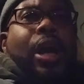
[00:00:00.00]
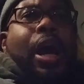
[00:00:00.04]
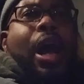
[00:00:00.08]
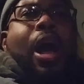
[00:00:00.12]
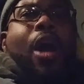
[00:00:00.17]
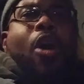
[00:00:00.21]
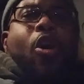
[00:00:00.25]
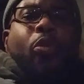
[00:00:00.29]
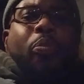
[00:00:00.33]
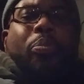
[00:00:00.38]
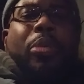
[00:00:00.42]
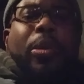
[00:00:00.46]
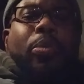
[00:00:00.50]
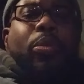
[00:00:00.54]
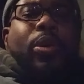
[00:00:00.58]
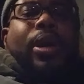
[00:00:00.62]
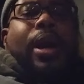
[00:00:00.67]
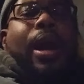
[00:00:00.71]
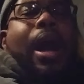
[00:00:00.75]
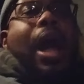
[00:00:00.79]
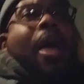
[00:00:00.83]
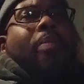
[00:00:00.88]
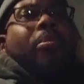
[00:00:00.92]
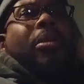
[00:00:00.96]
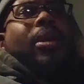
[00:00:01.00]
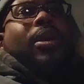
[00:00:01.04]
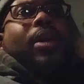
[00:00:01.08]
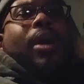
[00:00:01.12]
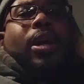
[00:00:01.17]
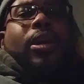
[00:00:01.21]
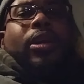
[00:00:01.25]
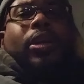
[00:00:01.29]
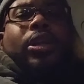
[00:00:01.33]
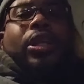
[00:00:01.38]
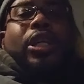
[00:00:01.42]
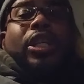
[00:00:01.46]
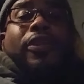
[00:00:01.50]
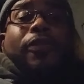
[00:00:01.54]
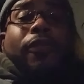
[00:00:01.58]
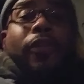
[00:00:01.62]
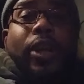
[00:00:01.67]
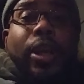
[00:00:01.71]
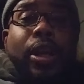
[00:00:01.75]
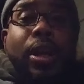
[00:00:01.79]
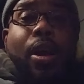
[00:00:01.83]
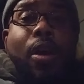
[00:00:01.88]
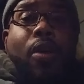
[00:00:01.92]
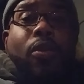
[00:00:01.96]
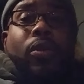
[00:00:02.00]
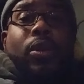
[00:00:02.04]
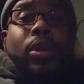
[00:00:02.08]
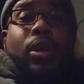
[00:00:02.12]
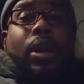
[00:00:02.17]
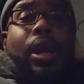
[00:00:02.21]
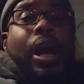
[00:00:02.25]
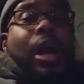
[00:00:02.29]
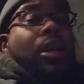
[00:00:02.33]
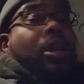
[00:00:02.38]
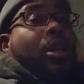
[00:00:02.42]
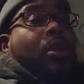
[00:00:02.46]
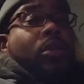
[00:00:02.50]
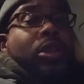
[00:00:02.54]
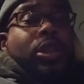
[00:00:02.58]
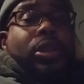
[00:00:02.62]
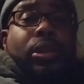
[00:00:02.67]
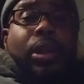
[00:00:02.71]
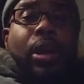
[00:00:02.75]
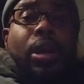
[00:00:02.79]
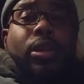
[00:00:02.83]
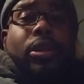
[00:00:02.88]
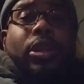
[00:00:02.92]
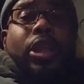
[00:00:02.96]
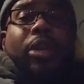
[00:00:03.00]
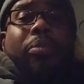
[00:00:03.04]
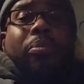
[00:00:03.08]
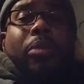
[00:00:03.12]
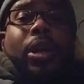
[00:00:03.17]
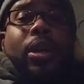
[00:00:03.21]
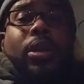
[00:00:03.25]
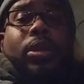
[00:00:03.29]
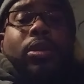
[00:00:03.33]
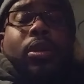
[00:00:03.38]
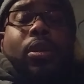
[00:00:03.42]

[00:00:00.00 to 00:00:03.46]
hope people comment under this video. I know it's 13 minutes